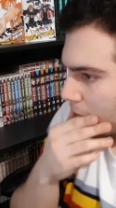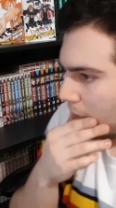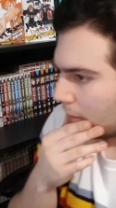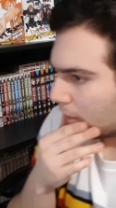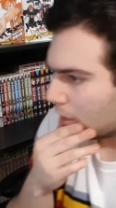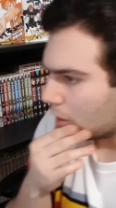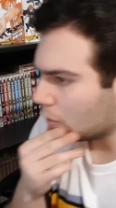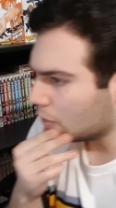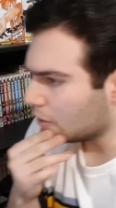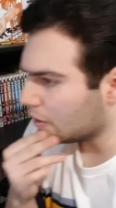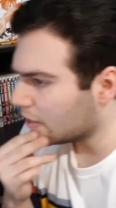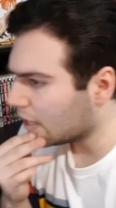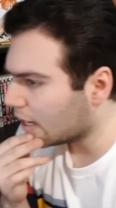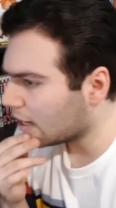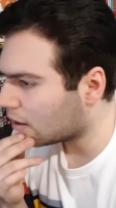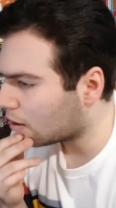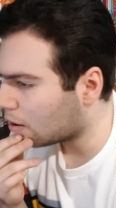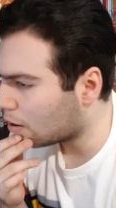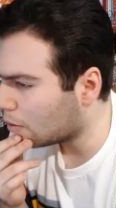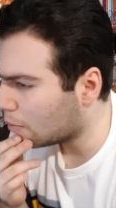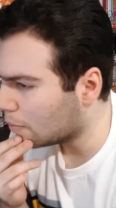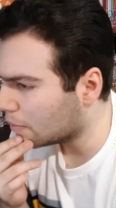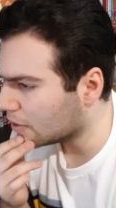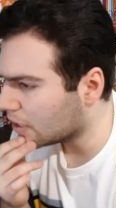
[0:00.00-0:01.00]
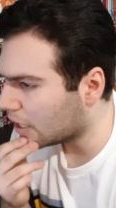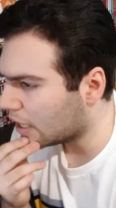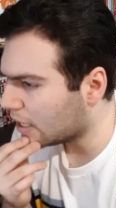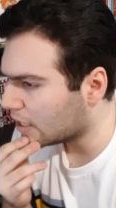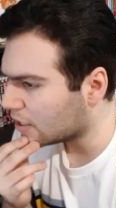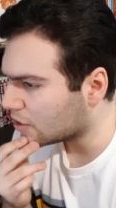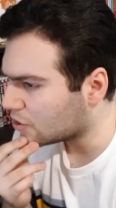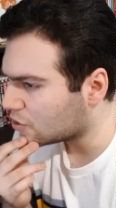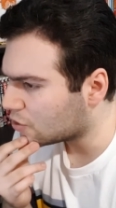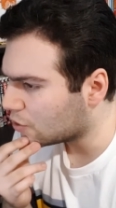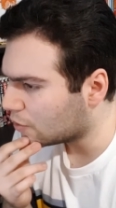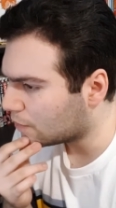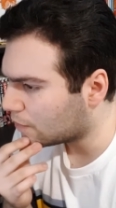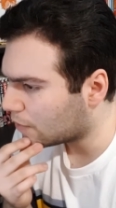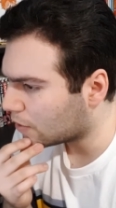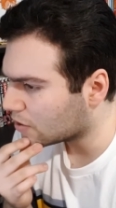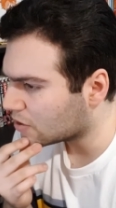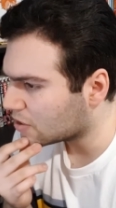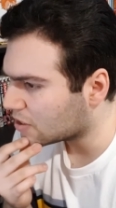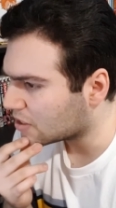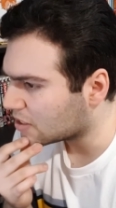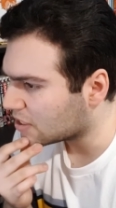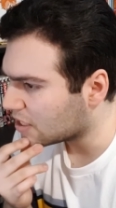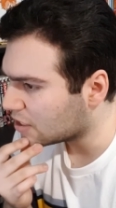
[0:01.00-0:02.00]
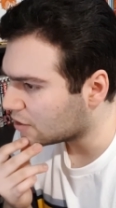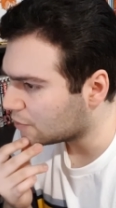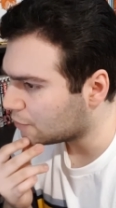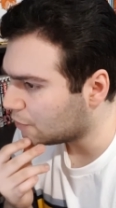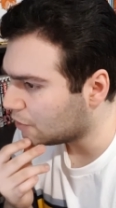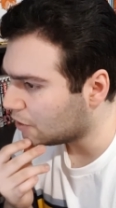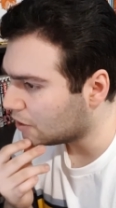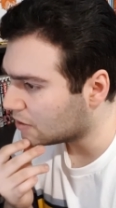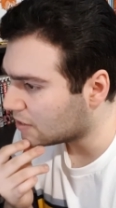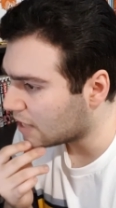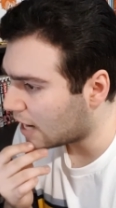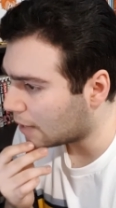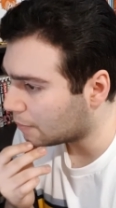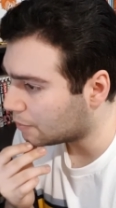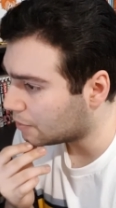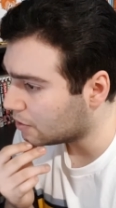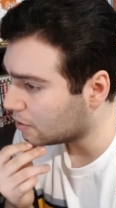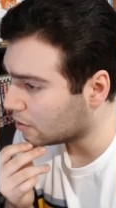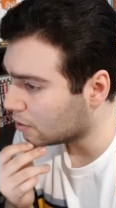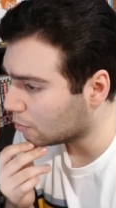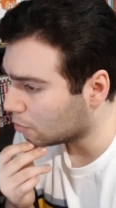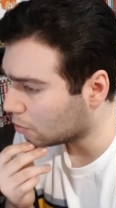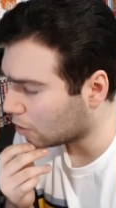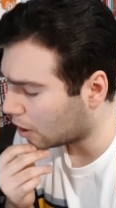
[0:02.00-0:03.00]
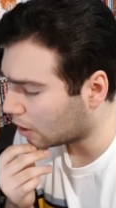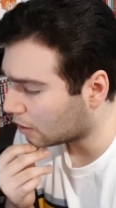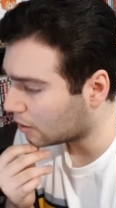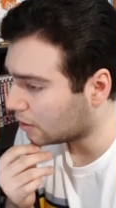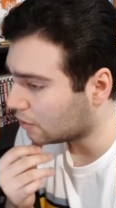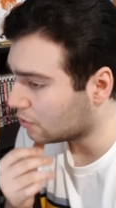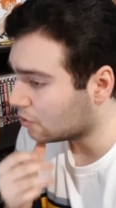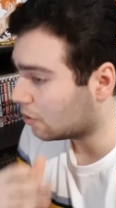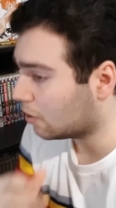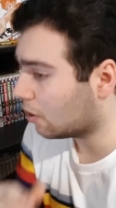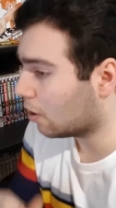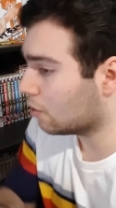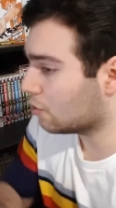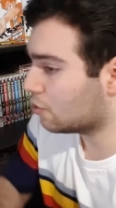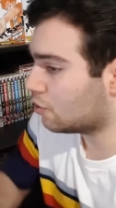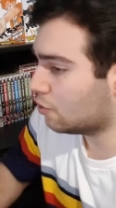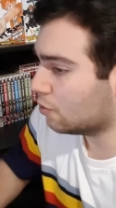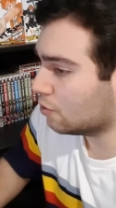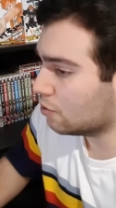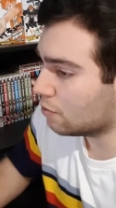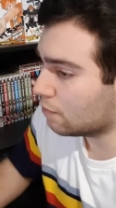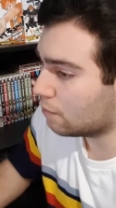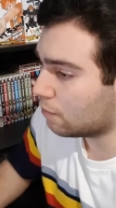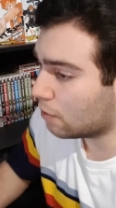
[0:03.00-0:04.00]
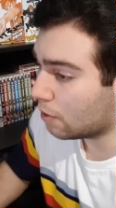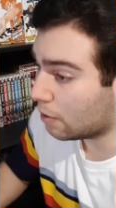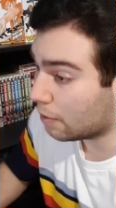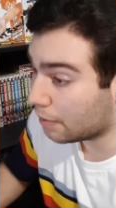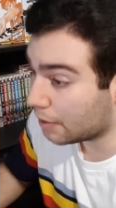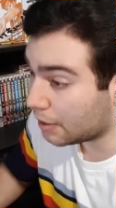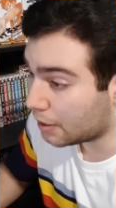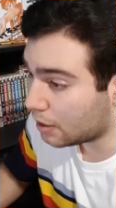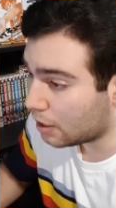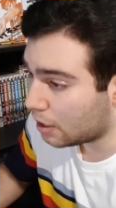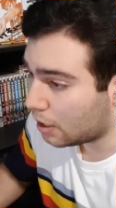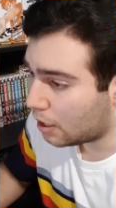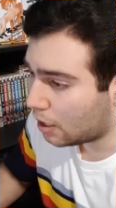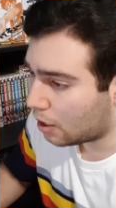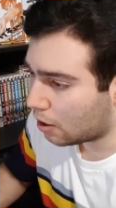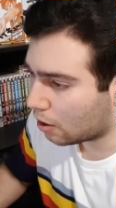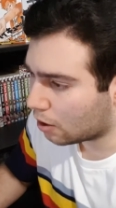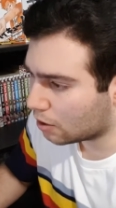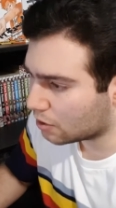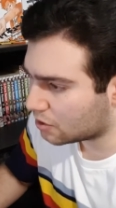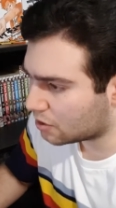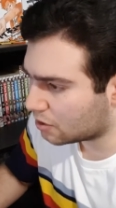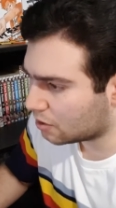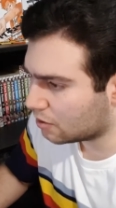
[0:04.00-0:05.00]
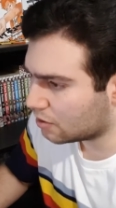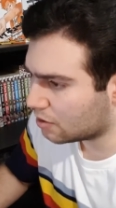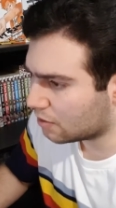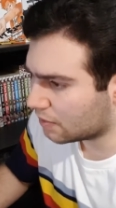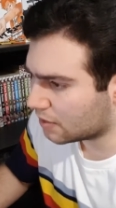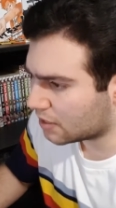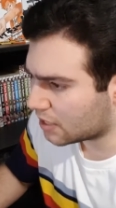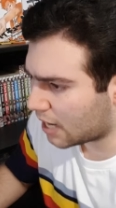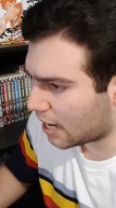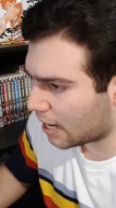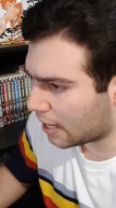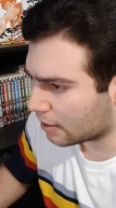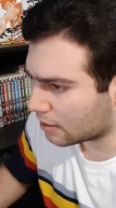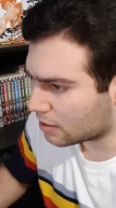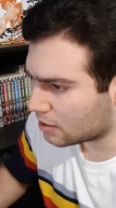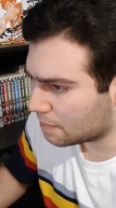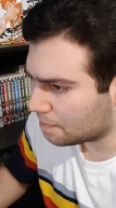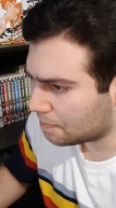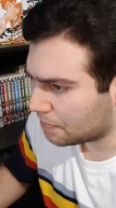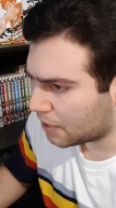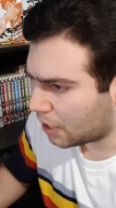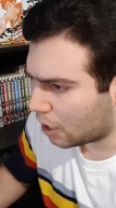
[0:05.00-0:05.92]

Not only that, Kamomedai has so far successfully adapted their blocking to Karasuno's varied arsenals of attacks.